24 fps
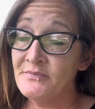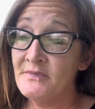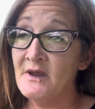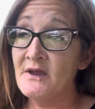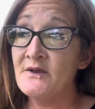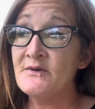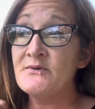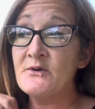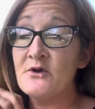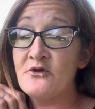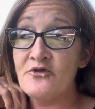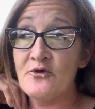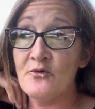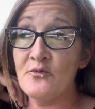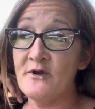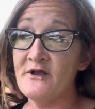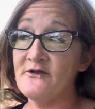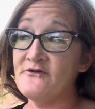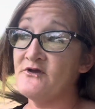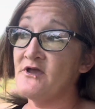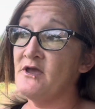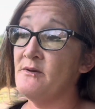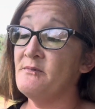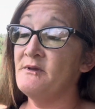So the
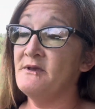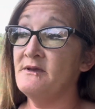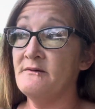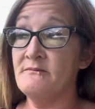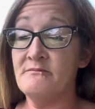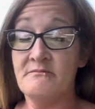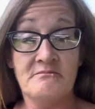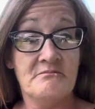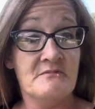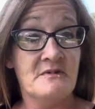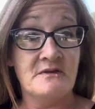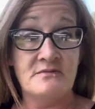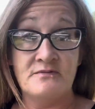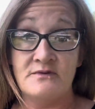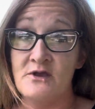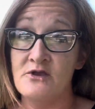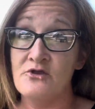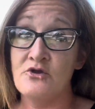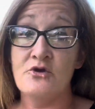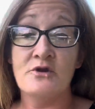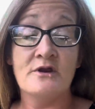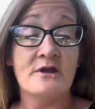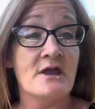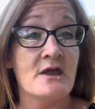rich
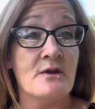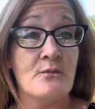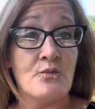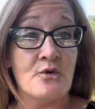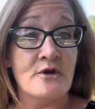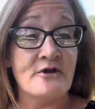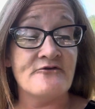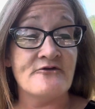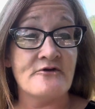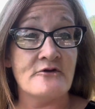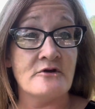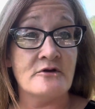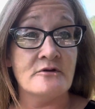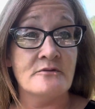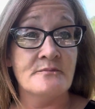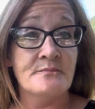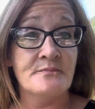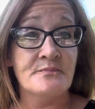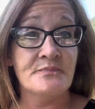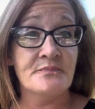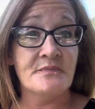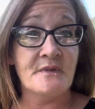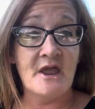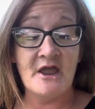continue to get richer
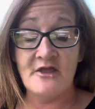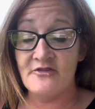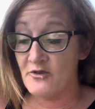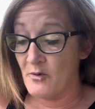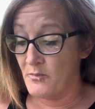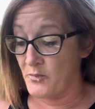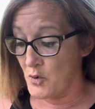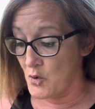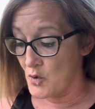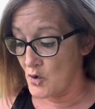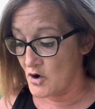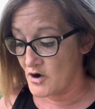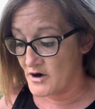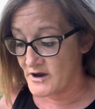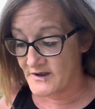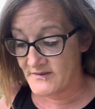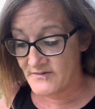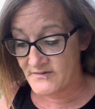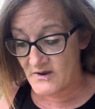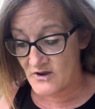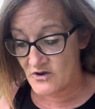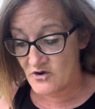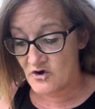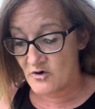and the poor
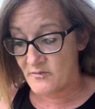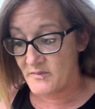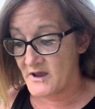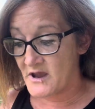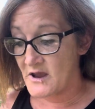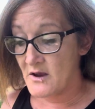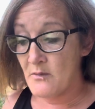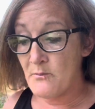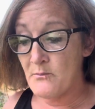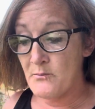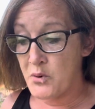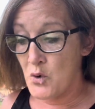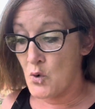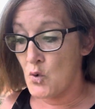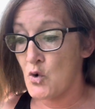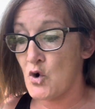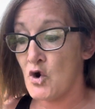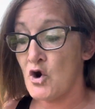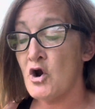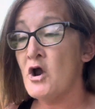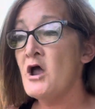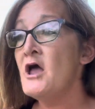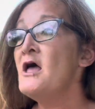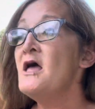continue to be
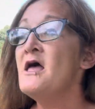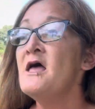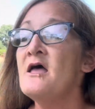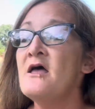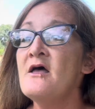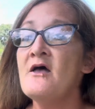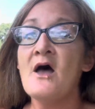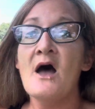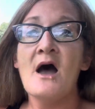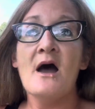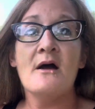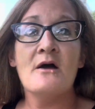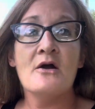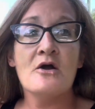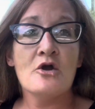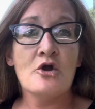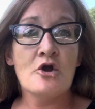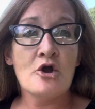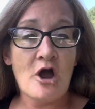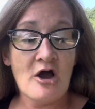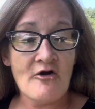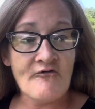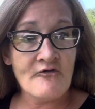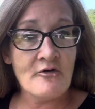poor.
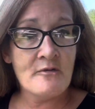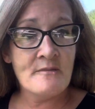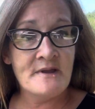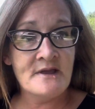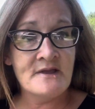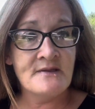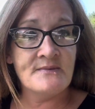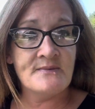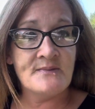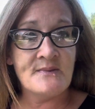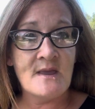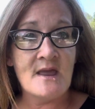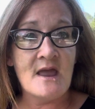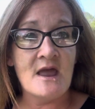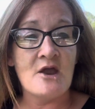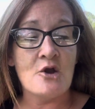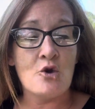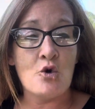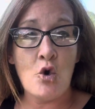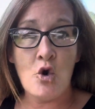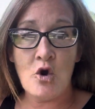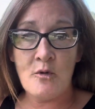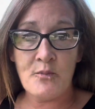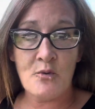Governments and
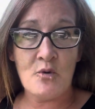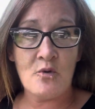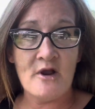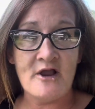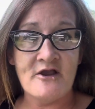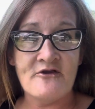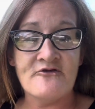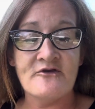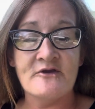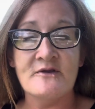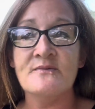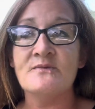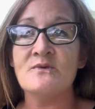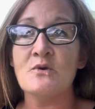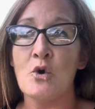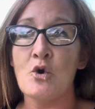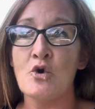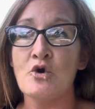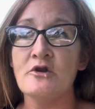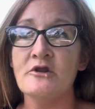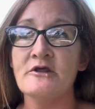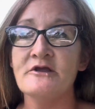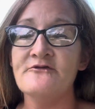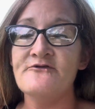corporations
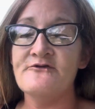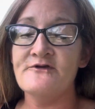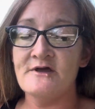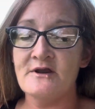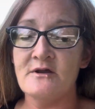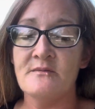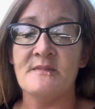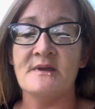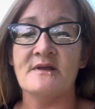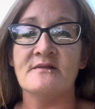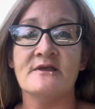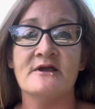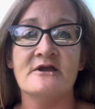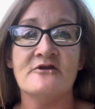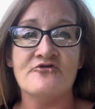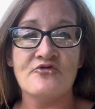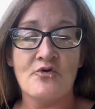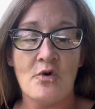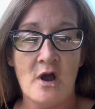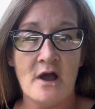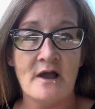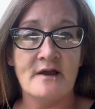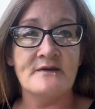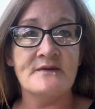are legitimately
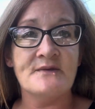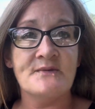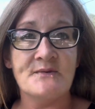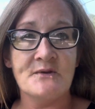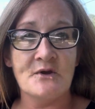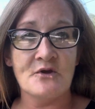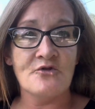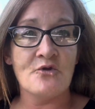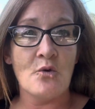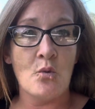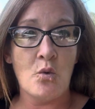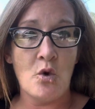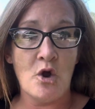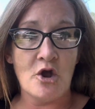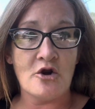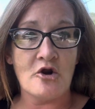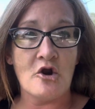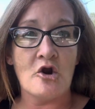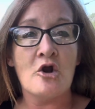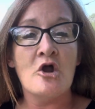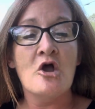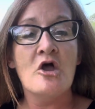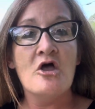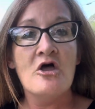trying to steal the
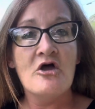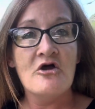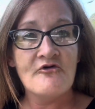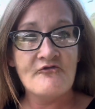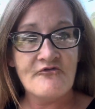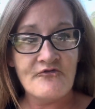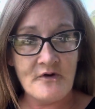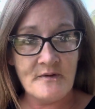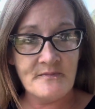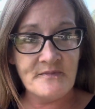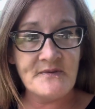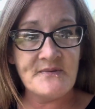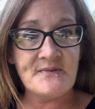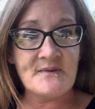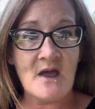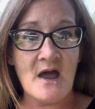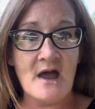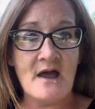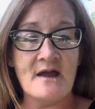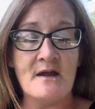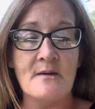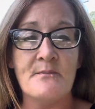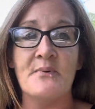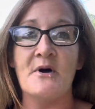water from the
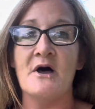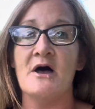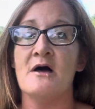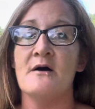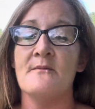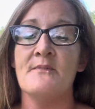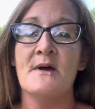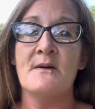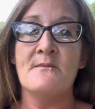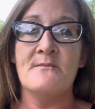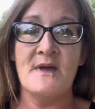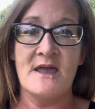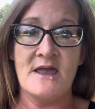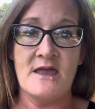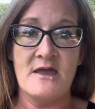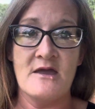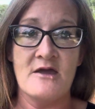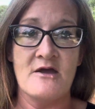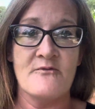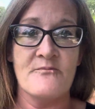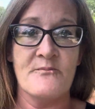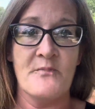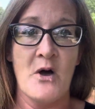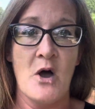sky above, making
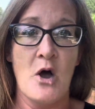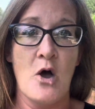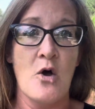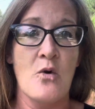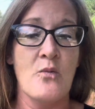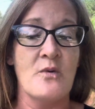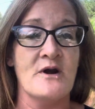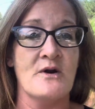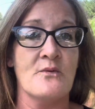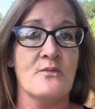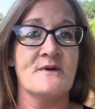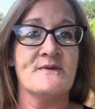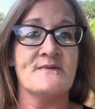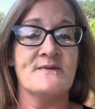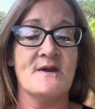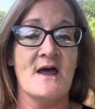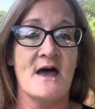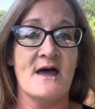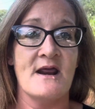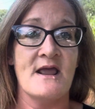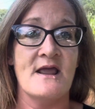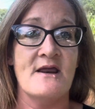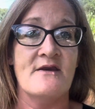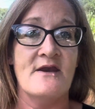it fall when it was
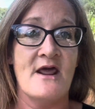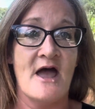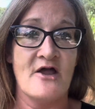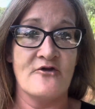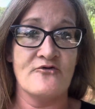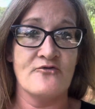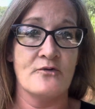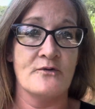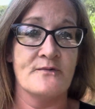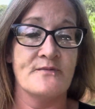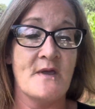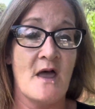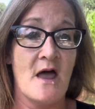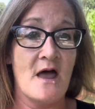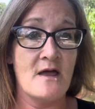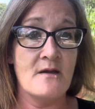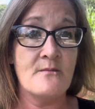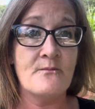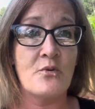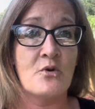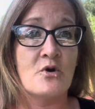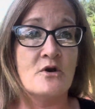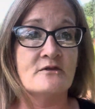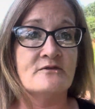not a natural
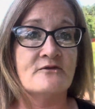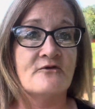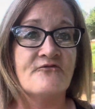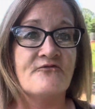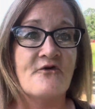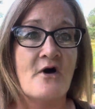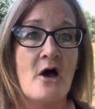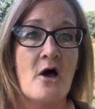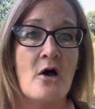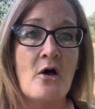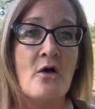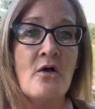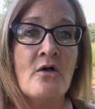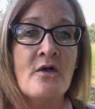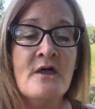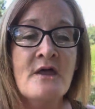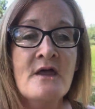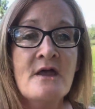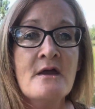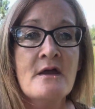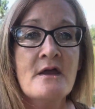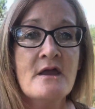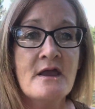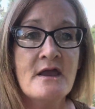time for it to fall
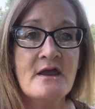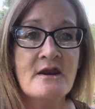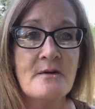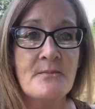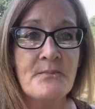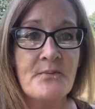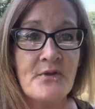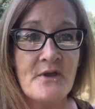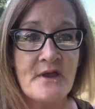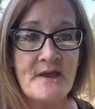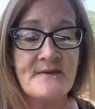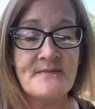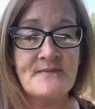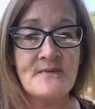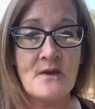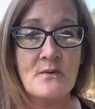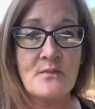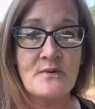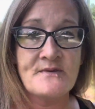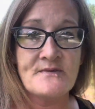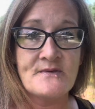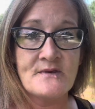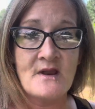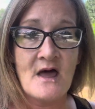in a place it
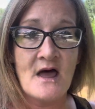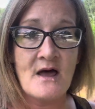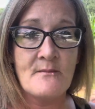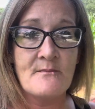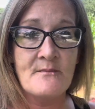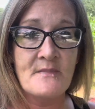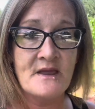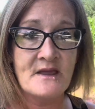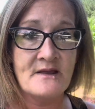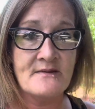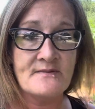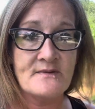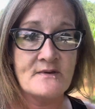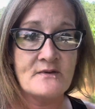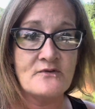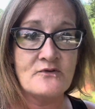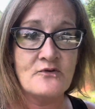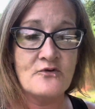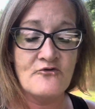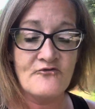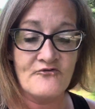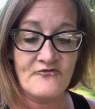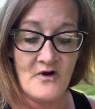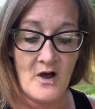was not meant
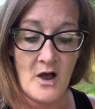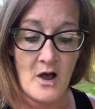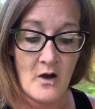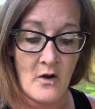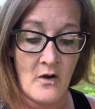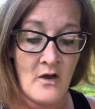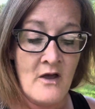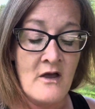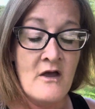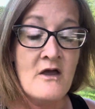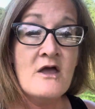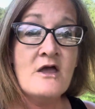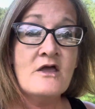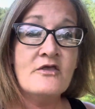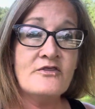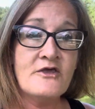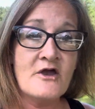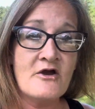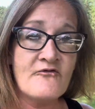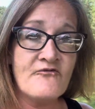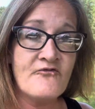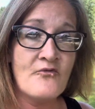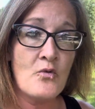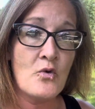to fall.
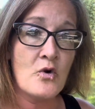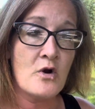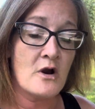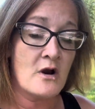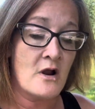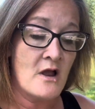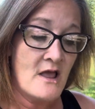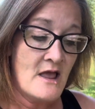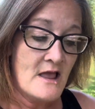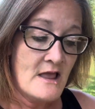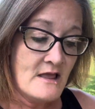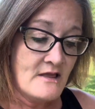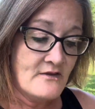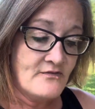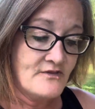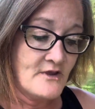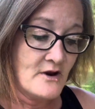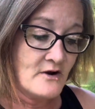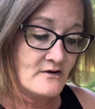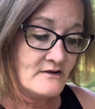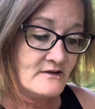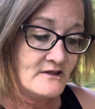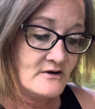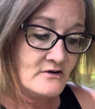Therefore,
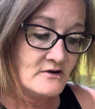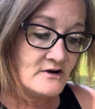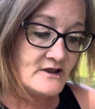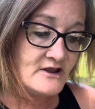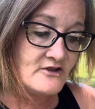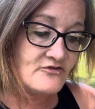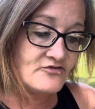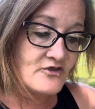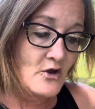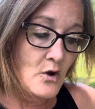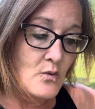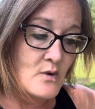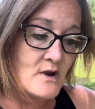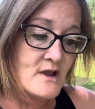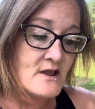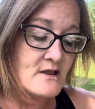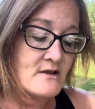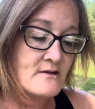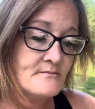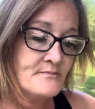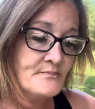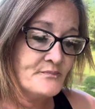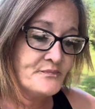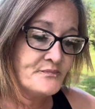they're literally
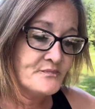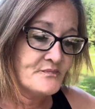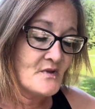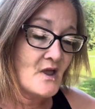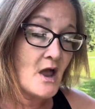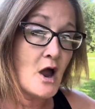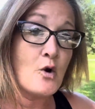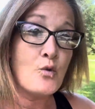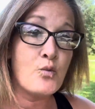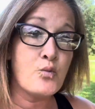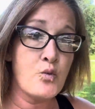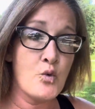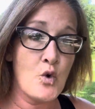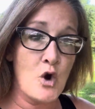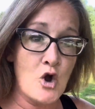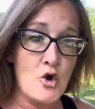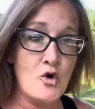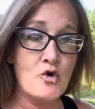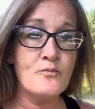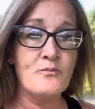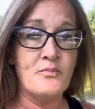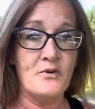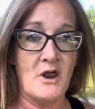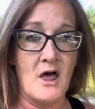throwing a
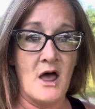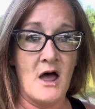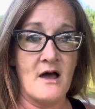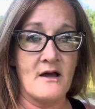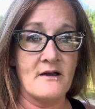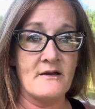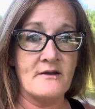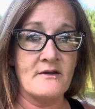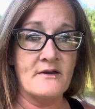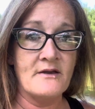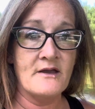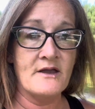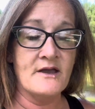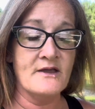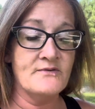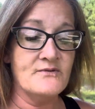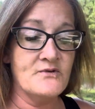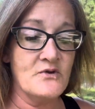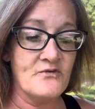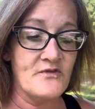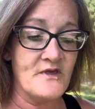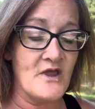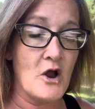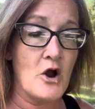roadblock
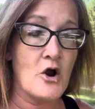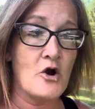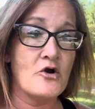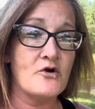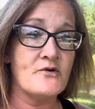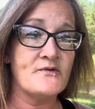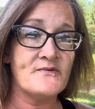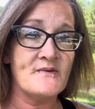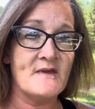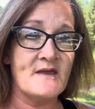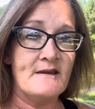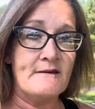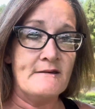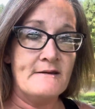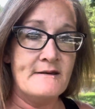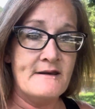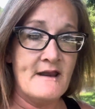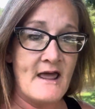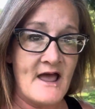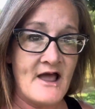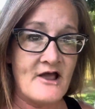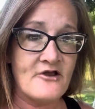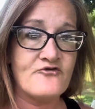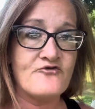into the earth's
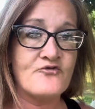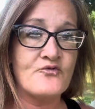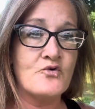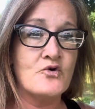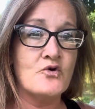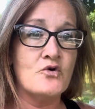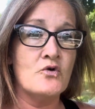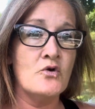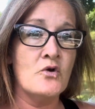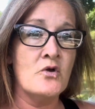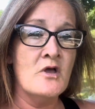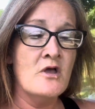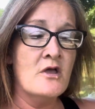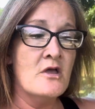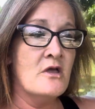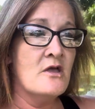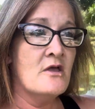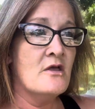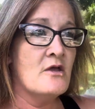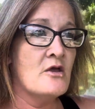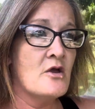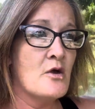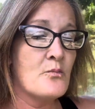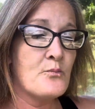natural,
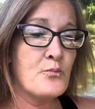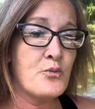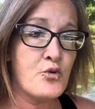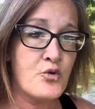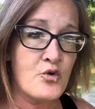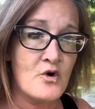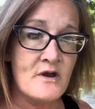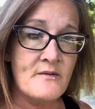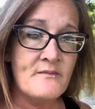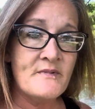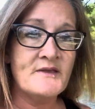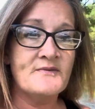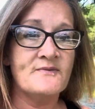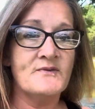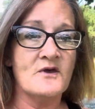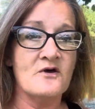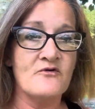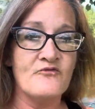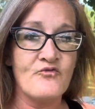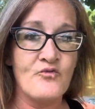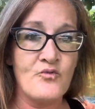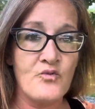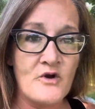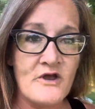
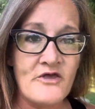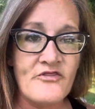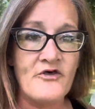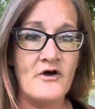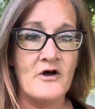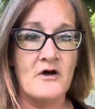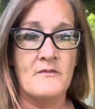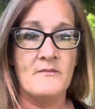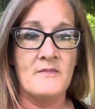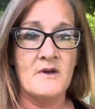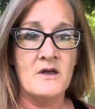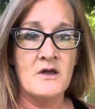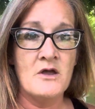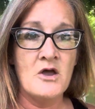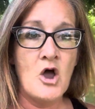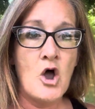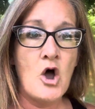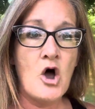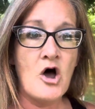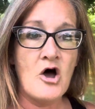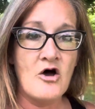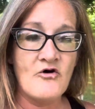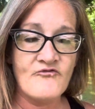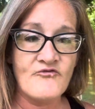primitive rhythm
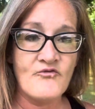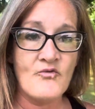of